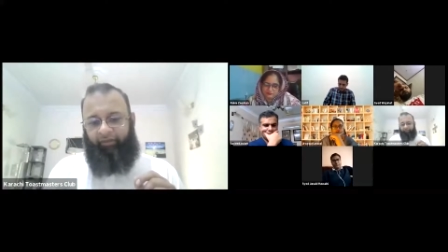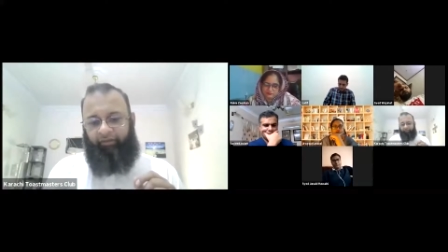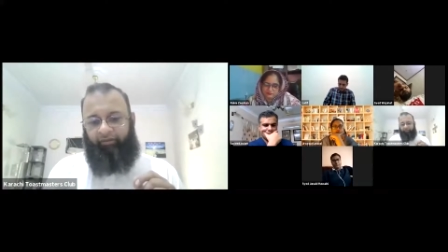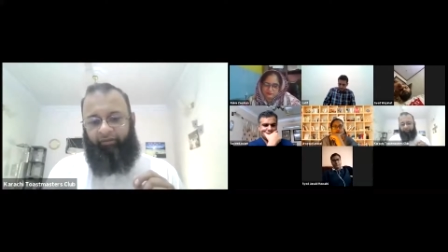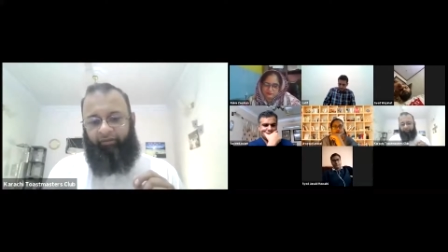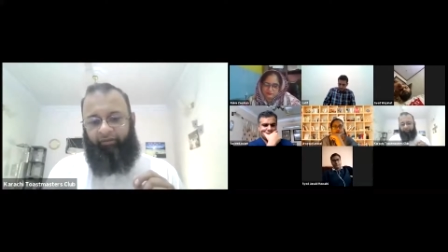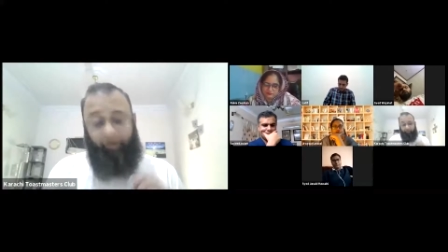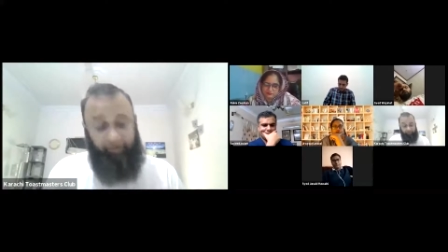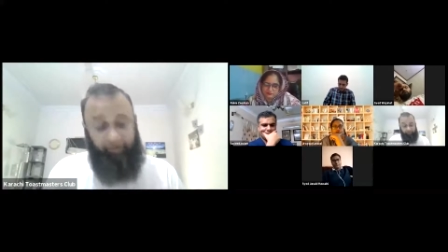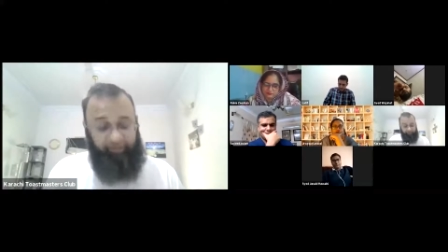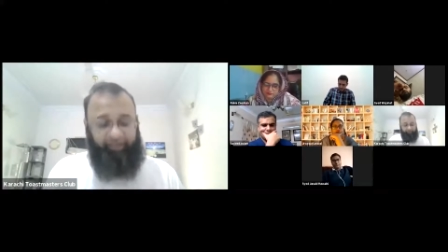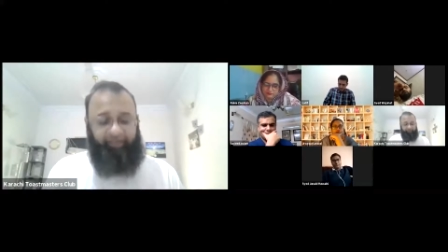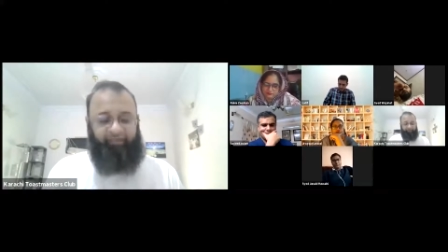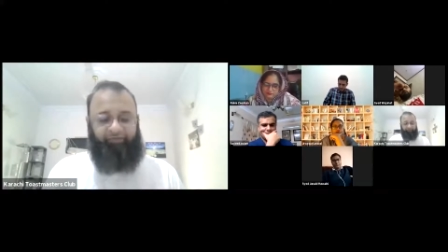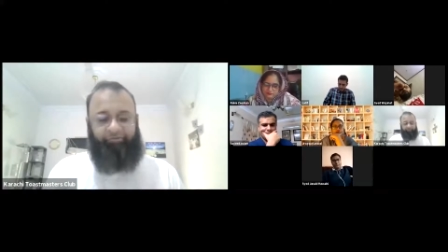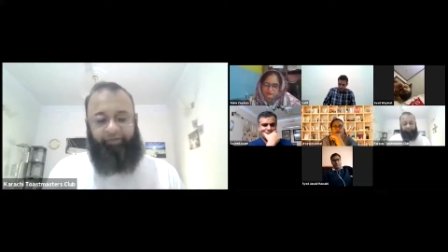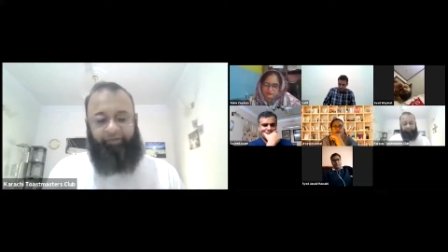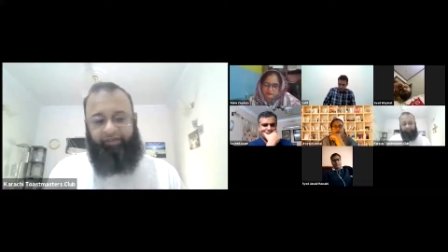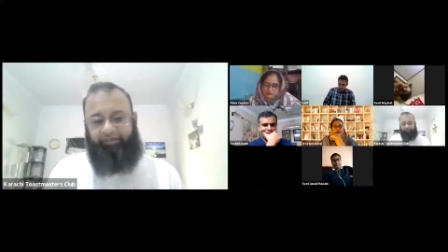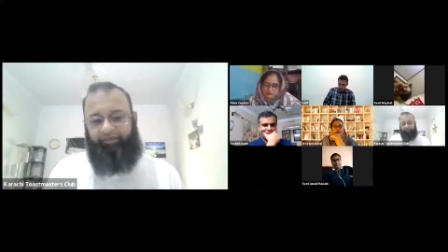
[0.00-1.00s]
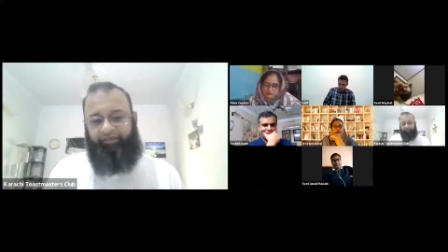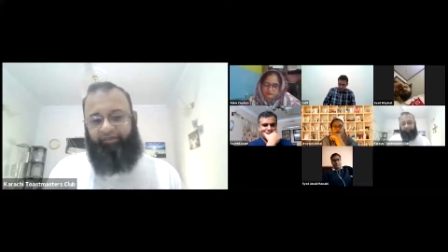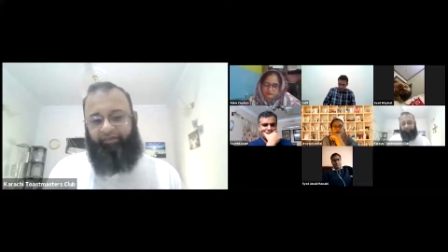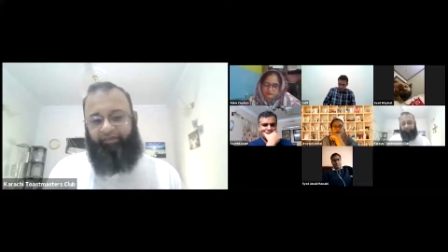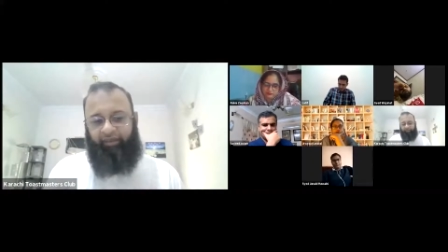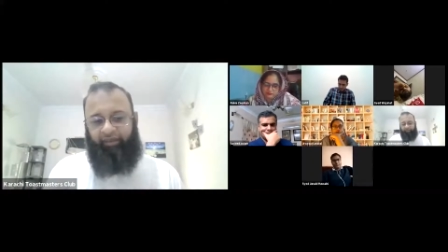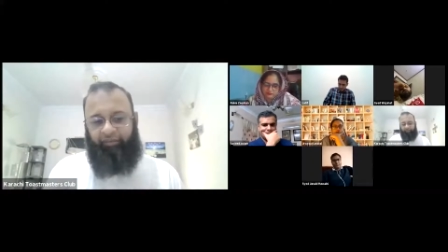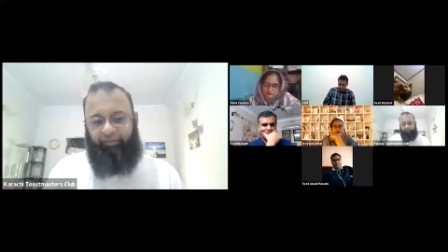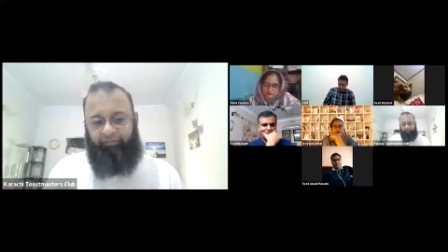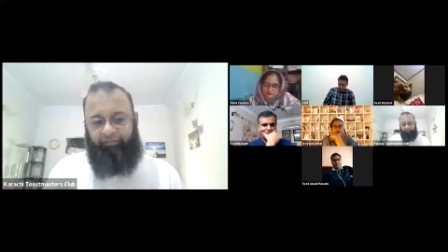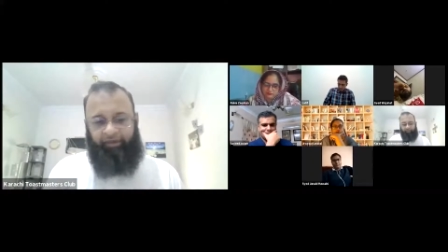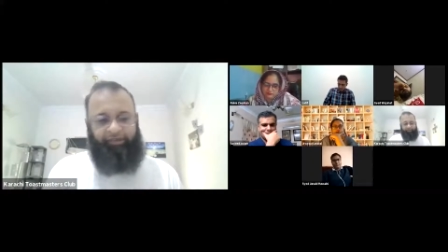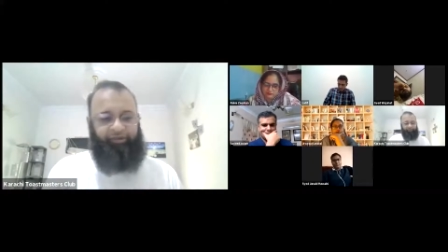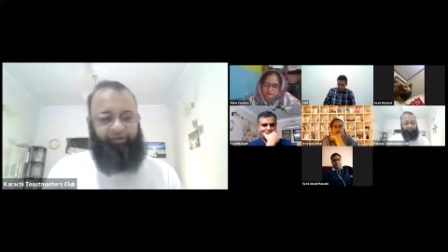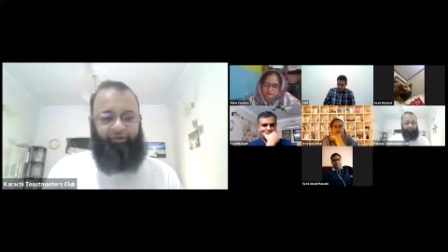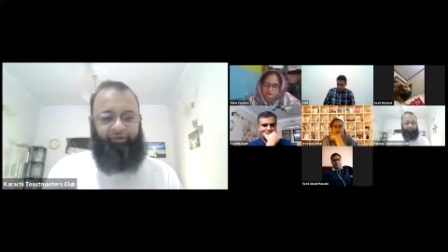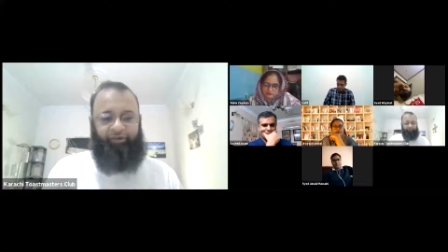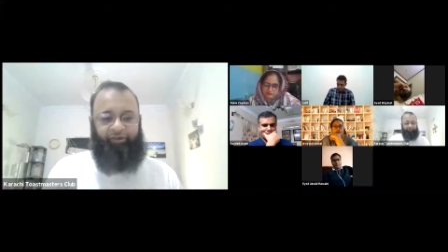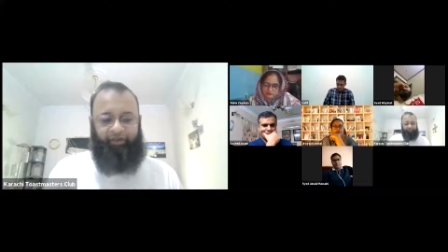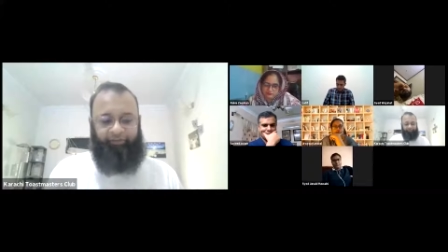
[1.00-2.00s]
contest speeches in
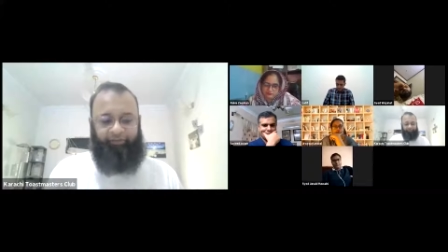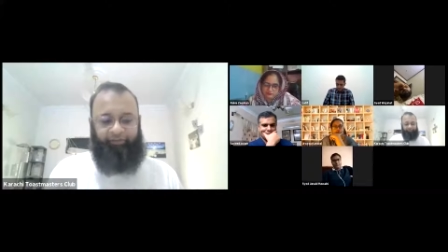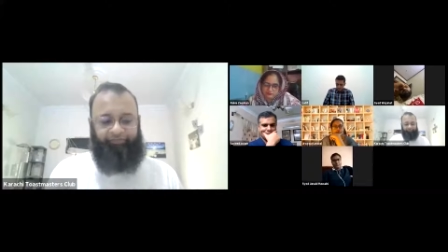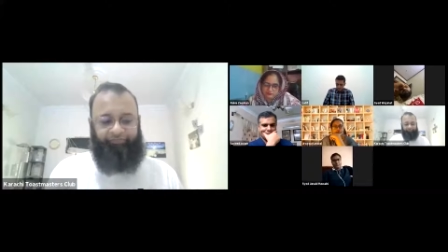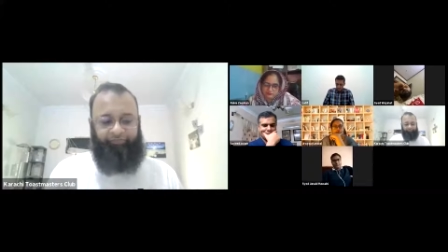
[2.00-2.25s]
particular,